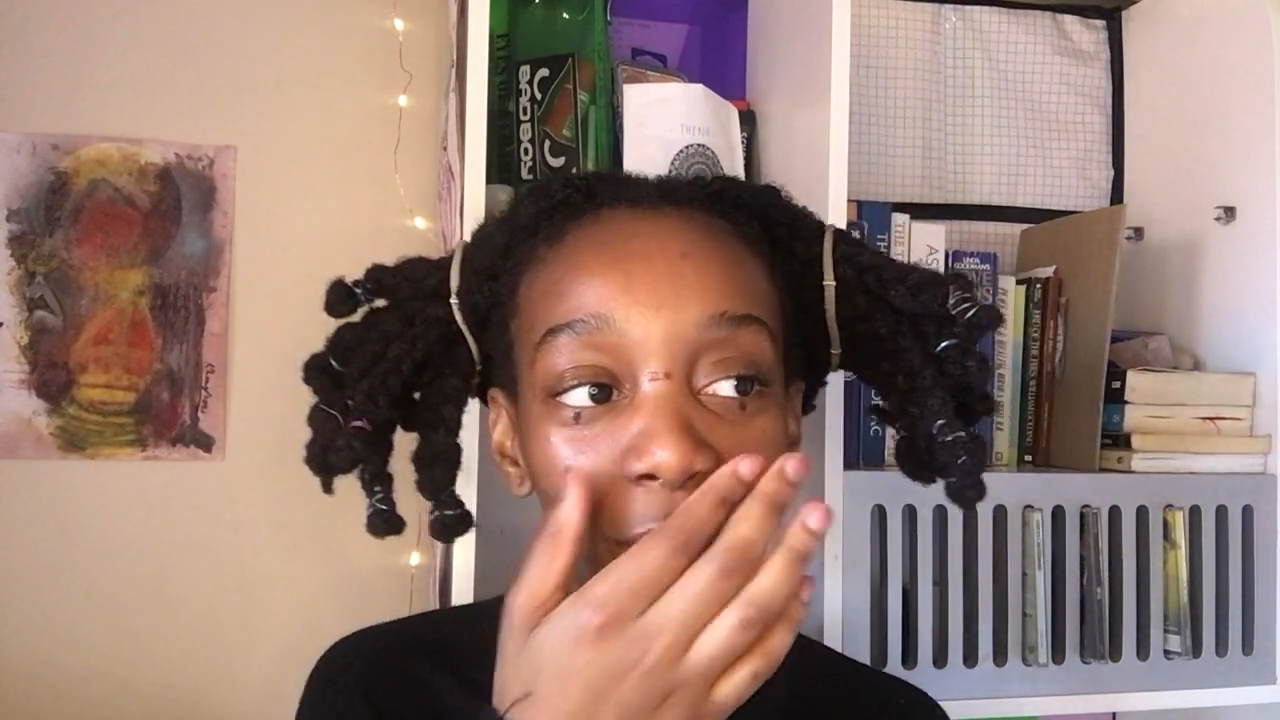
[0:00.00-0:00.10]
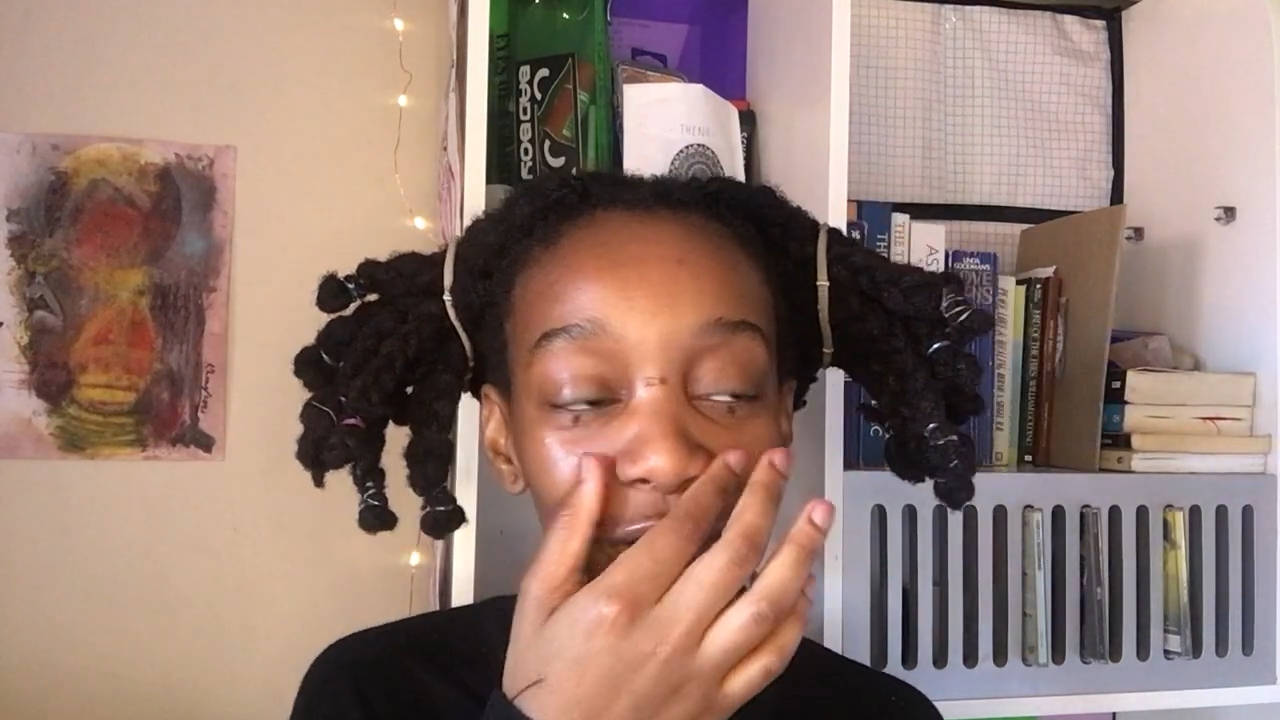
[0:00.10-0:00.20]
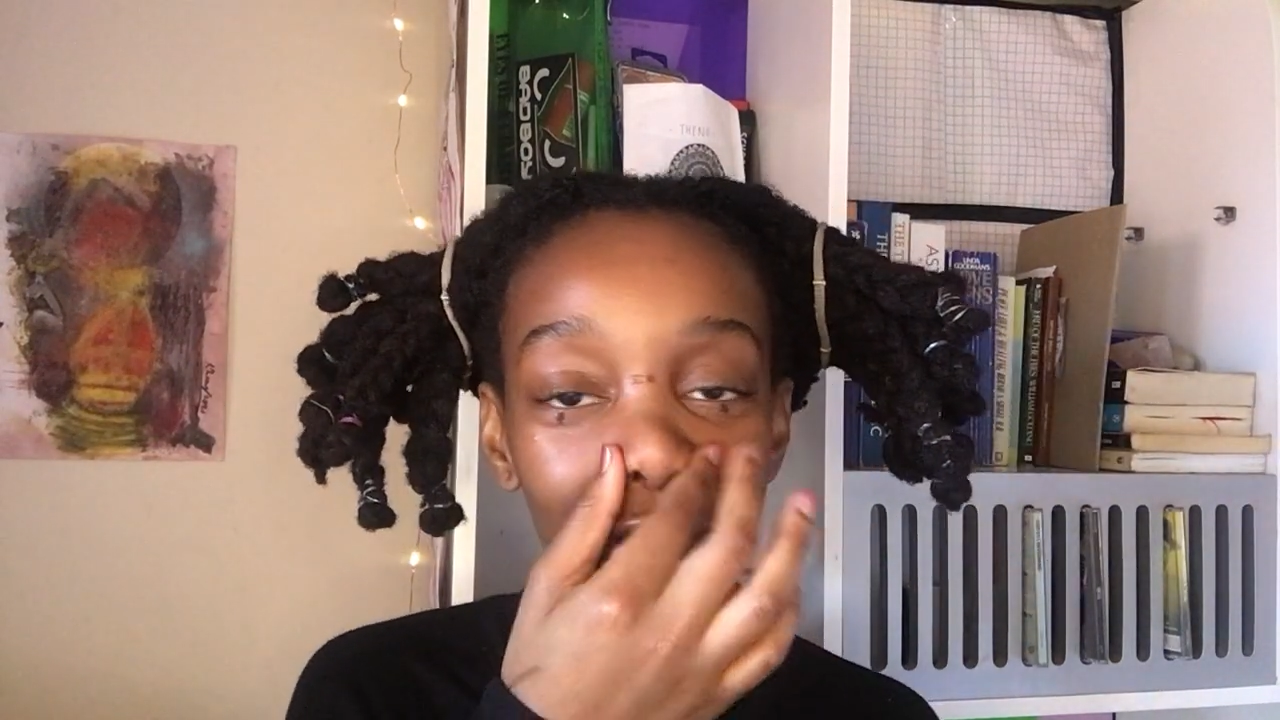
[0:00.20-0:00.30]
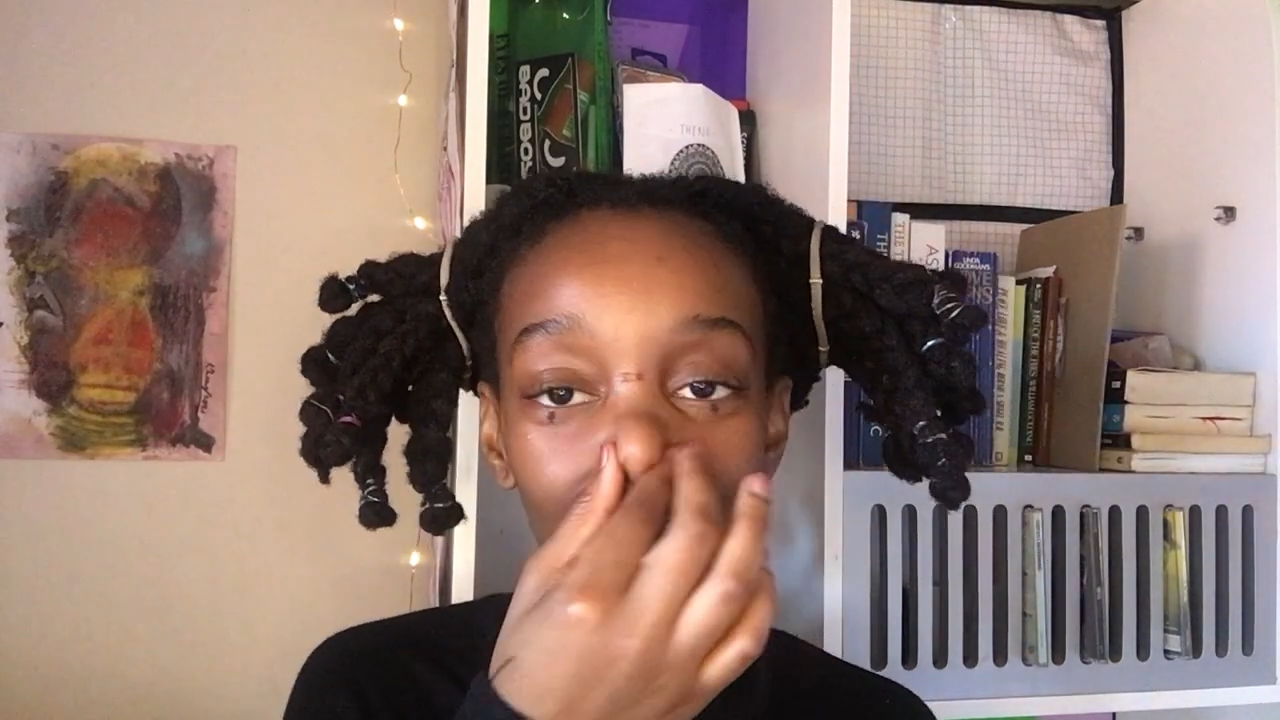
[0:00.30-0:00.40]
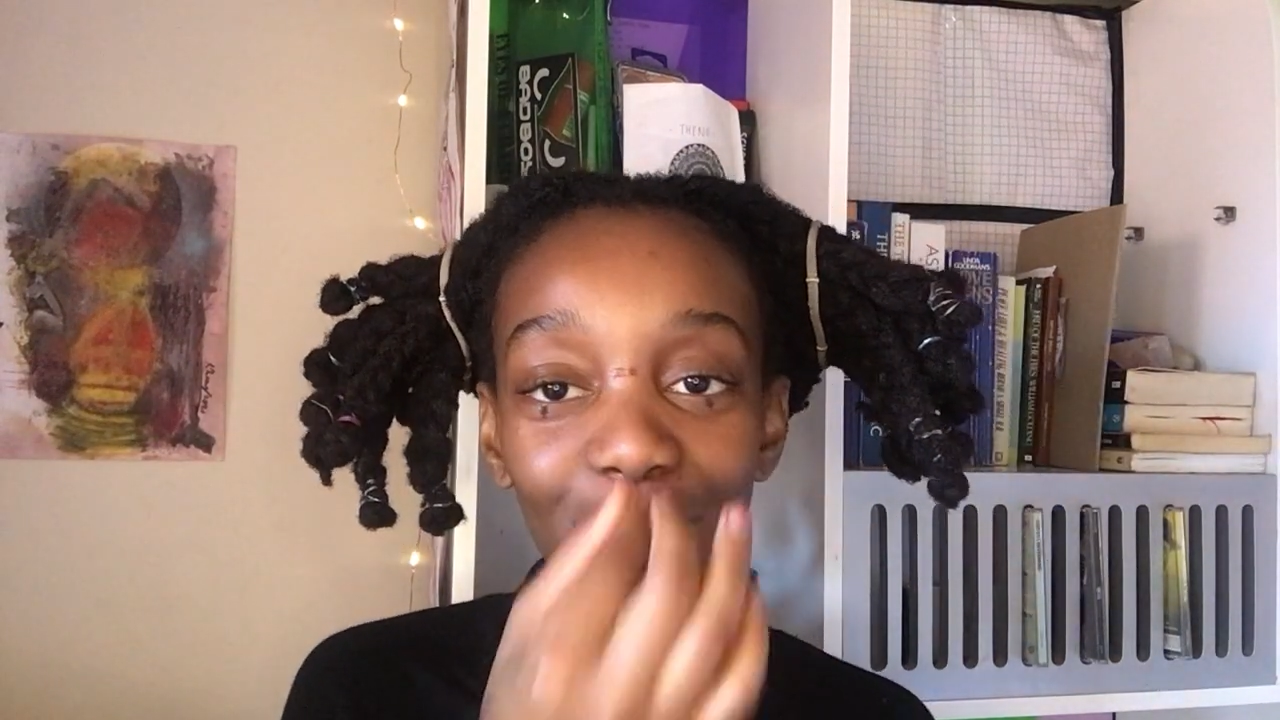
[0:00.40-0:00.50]

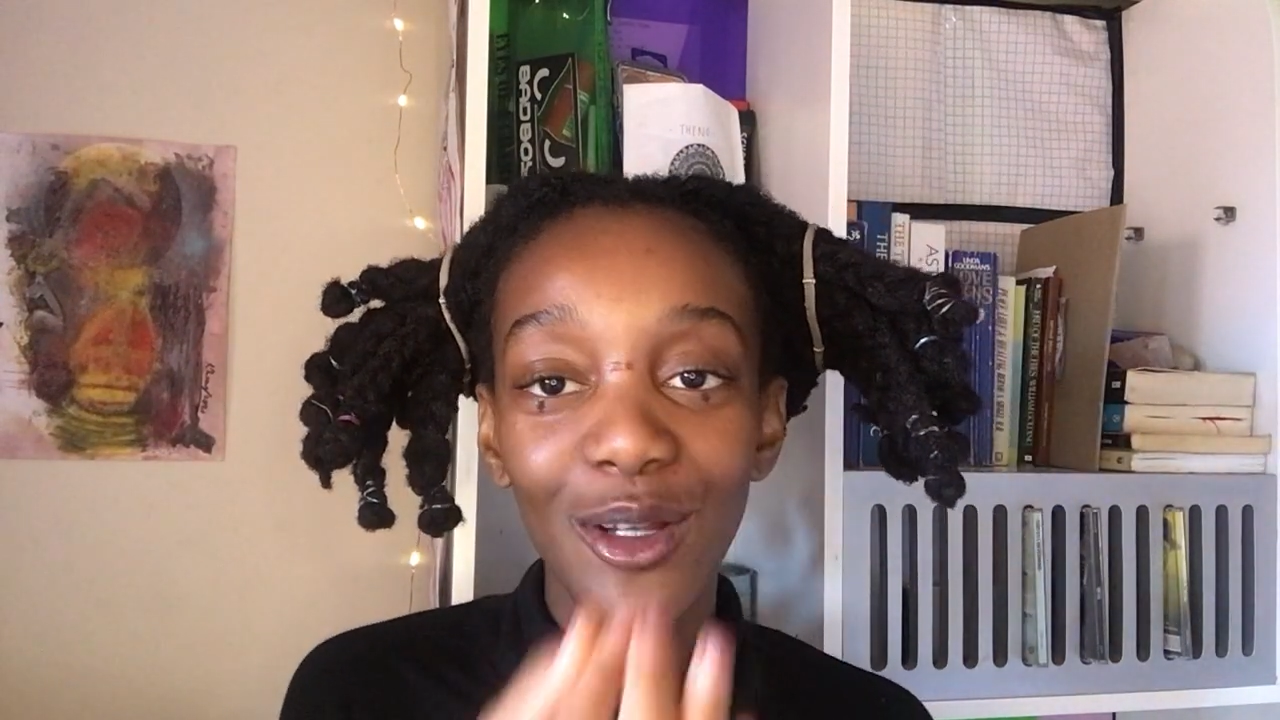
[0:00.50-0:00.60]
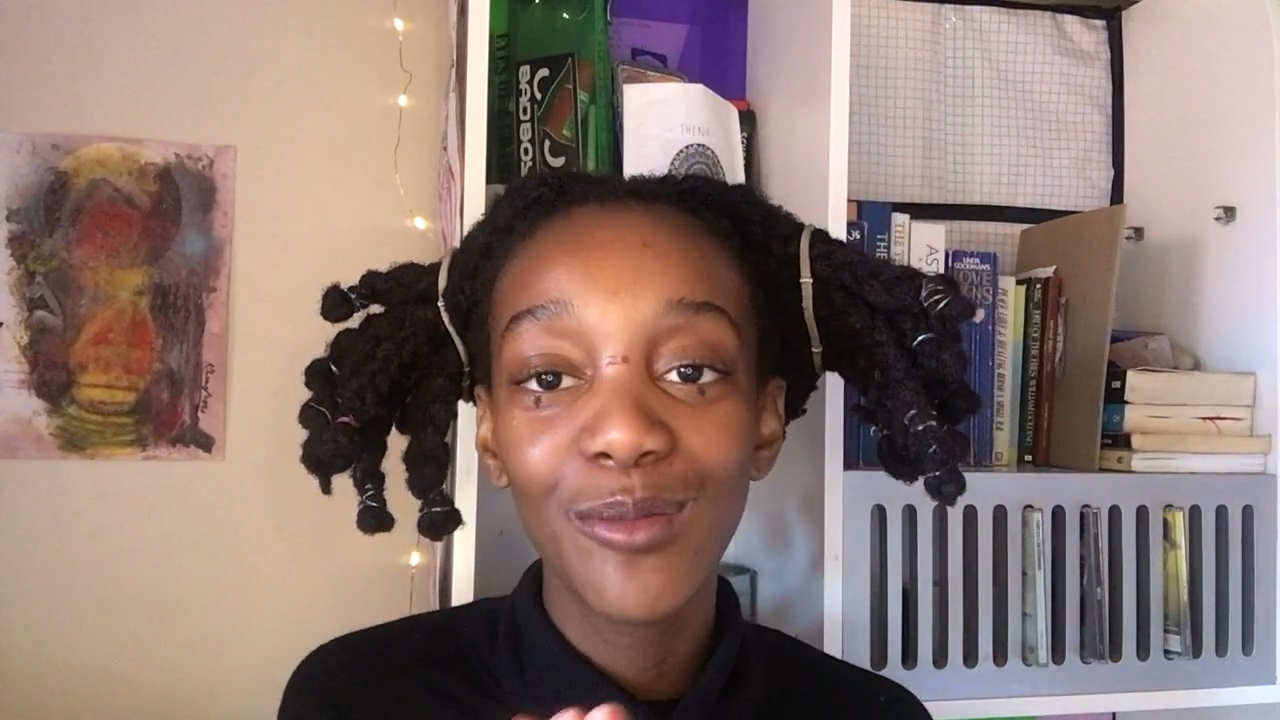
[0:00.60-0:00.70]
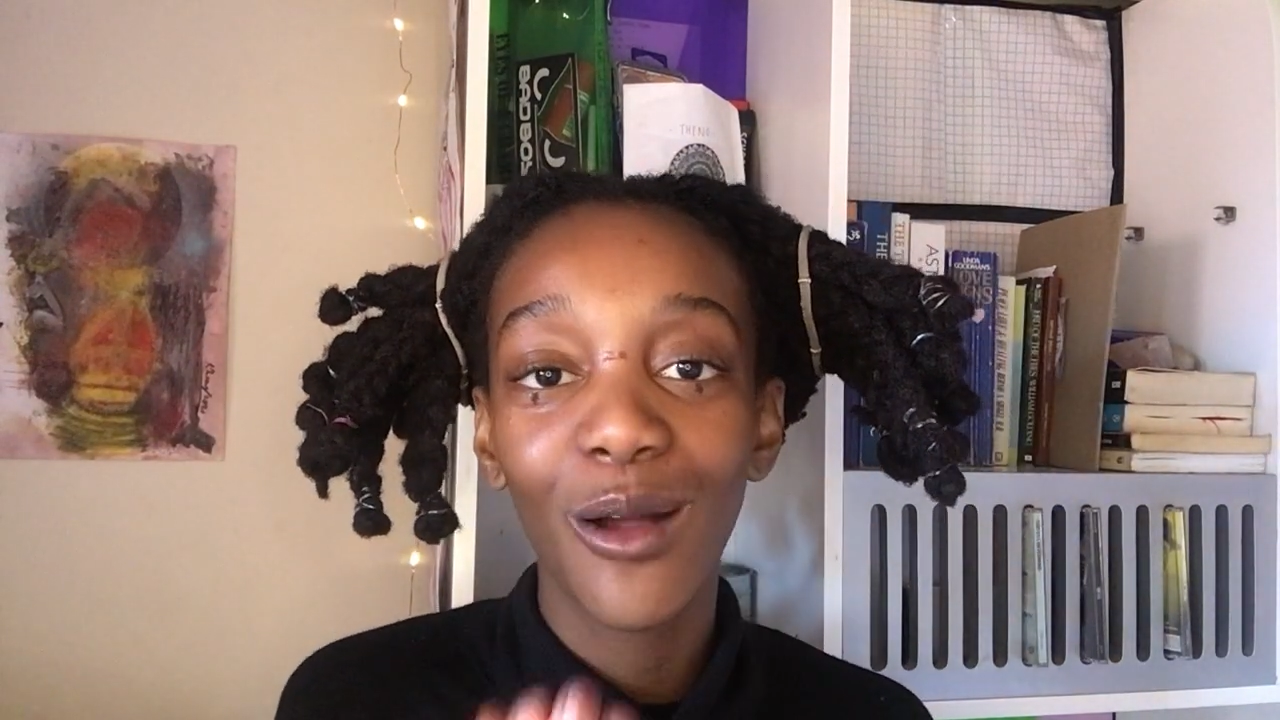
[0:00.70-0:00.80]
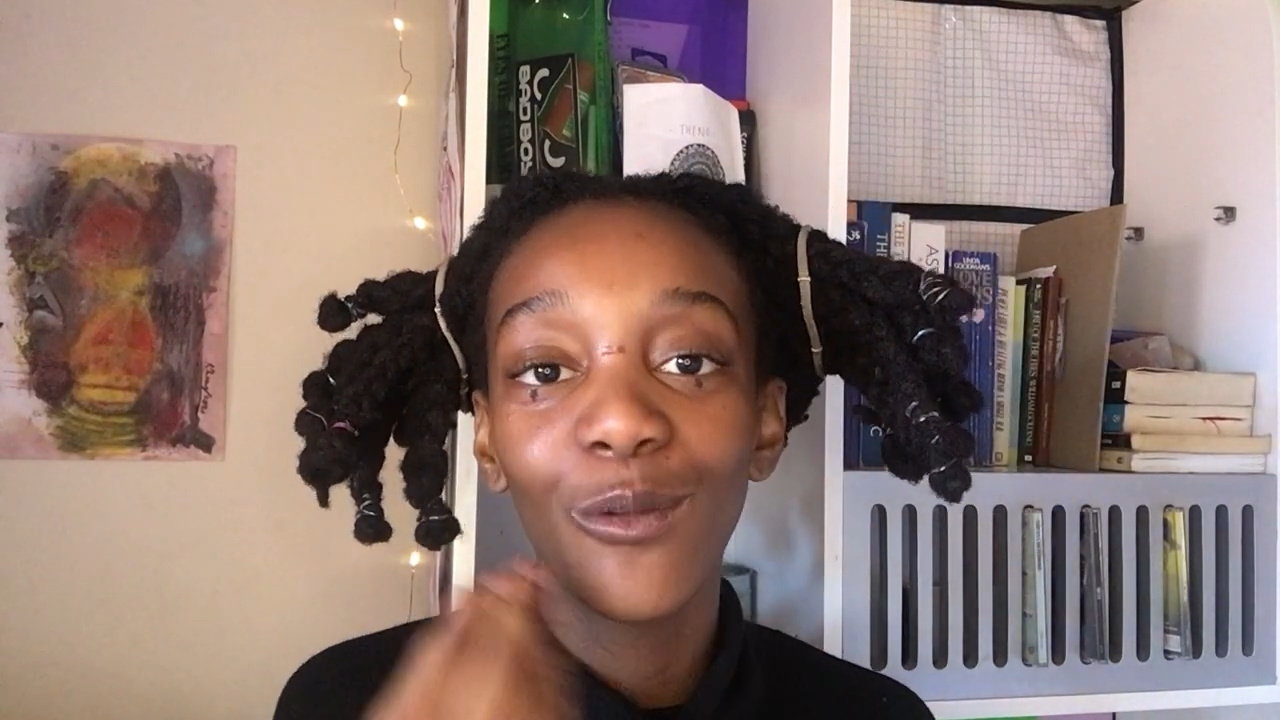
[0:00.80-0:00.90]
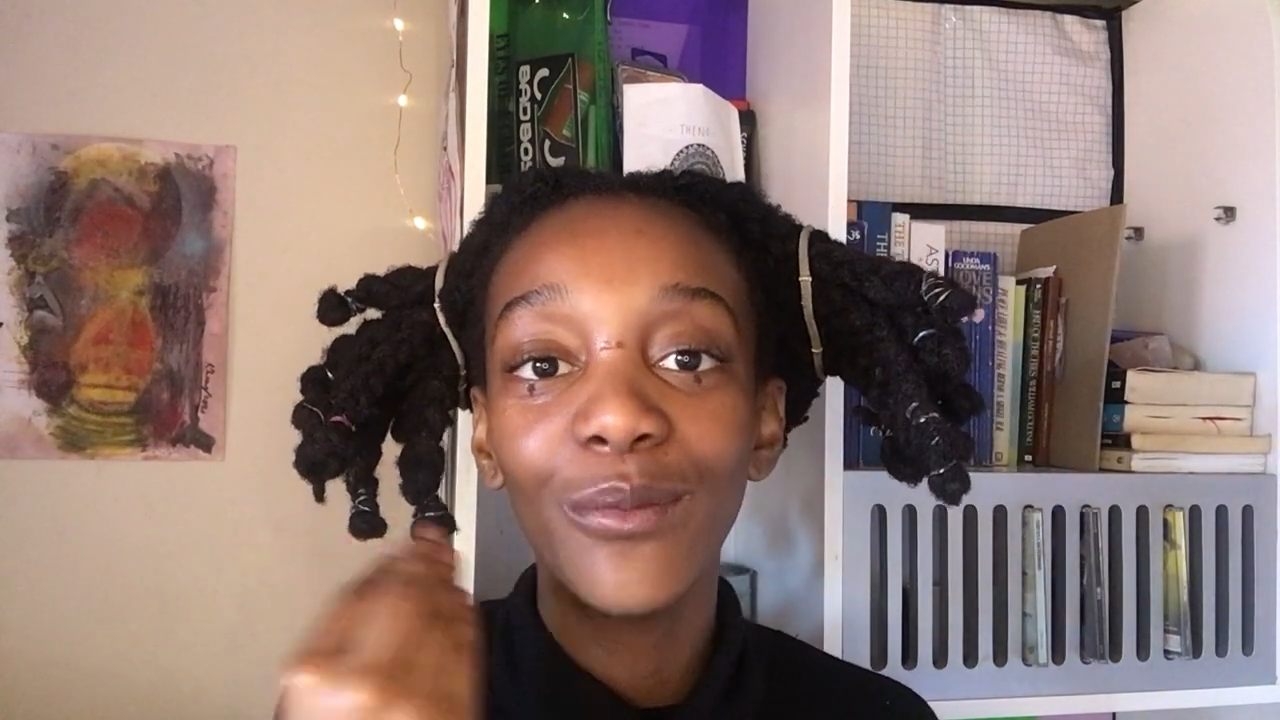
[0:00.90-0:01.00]
But for the most part,